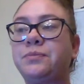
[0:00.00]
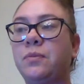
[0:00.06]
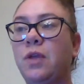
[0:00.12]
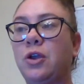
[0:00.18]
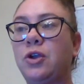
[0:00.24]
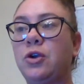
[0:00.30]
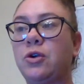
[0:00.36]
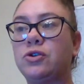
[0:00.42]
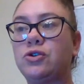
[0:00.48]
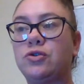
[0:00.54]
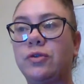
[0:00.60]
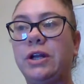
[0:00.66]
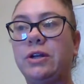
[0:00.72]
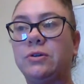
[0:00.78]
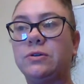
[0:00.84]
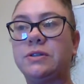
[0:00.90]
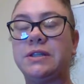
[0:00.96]
Your
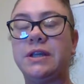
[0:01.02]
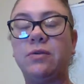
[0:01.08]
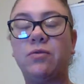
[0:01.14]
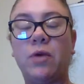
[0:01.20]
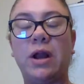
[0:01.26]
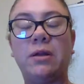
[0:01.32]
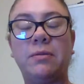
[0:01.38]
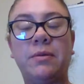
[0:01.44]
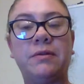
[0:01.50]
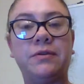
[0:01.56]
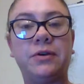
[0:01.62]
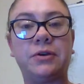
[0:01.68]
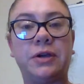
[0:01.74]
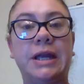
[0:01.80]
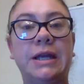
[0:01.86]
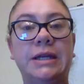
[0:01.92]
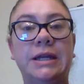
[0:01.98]
adrenals sit right above your
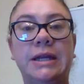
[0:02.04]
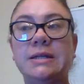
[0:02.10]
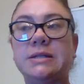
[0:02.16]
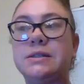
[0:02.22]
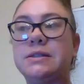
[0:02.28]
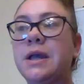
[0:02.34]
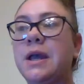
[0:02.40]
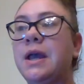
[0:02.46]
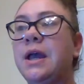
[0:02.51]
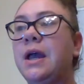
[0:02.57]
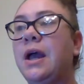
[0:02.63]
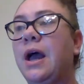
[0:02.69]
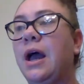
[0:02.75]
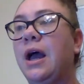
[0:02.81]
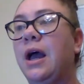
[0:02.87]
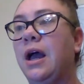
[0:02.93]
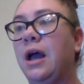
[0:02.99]
kidneys.
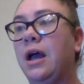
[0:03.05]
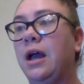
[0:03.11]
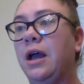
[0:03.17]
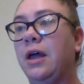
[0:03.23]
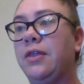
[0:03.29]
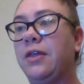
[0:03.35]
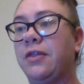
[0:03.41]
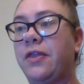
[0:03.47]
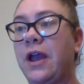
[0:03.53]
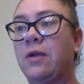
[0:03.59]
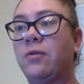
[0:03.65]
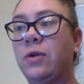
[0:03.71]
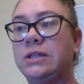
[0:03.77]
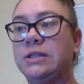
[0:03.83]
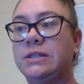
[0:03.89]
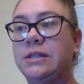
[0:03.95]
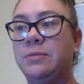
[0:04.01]
The
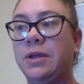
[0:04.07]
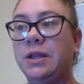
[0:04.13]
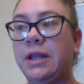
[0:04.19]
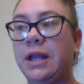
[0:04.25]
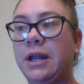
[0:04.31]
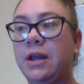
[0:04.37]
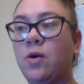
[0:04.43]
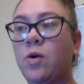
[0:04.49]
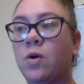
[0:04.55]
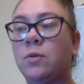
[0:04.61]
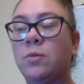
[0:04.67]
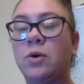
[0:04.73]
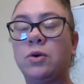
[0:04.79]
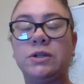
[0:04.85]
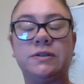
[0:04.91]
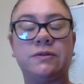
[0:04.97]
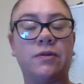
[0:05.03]
thyroid stimulating
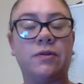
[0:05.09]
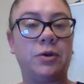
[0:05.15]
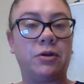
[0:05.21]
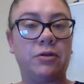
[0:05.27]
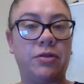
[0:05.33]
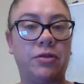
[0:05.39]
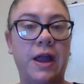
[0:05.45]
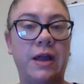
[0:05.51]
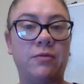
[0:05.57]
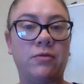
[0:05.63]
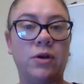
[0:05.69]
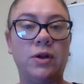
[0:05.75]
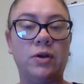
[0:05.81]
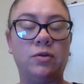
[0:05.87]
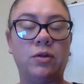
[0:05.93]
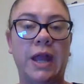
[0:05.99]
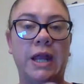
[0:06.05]
hormone is from your
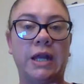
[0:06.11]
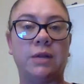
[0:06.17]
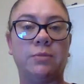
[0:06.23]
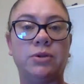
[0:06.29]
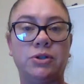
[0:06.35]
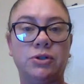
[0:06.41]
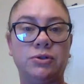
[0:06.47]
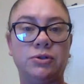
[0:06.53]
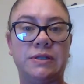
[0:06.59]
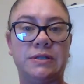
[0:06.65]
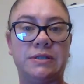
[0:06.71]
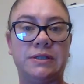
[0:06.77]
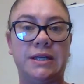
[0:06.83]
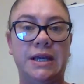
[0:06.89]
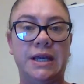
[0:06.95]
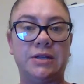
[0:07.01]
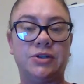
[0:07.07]
thyroid gland. It produces
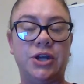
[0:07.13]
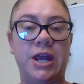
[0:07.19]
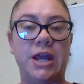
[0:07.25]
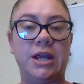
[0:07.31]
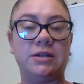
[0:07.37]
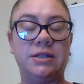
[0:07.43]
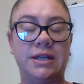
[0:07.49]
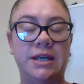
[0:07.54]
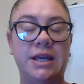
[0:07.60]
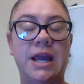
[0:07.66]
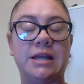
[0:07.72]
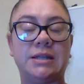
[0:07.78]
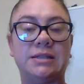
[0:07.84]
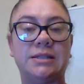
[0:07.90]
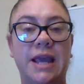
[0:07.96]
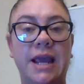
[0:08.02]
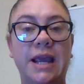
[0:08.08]

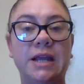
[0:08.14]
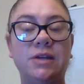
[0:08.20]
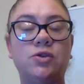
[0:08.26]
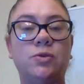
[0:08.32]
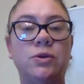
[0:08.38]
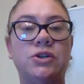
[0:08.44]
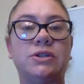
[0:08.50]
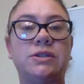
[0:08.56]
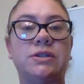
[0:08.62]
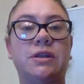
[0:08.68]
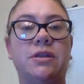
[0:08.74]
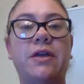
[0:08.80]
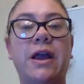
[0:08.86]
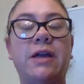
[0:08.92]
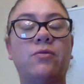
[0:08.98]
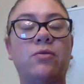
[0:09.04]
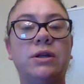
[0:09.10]
TSH, which is the
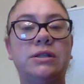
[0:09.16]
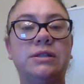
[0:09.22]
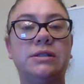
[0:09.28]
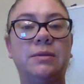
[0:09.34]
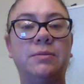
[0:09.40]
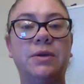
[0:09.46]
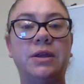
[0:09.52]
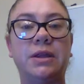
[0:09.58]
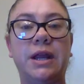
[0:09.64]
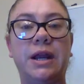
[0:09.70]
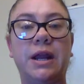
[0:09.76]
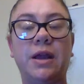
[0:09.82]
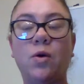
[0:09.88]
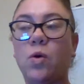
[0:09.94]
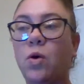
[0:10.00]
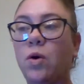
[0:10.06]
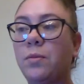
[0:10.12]
thyroid
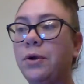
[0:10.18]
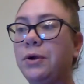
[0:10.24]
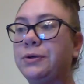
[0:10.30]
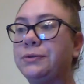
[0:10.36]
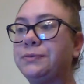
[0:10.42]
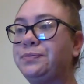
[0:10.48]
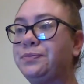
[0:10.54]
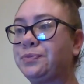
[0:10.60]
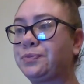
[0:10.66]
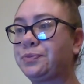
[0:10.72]
stimulating hormone.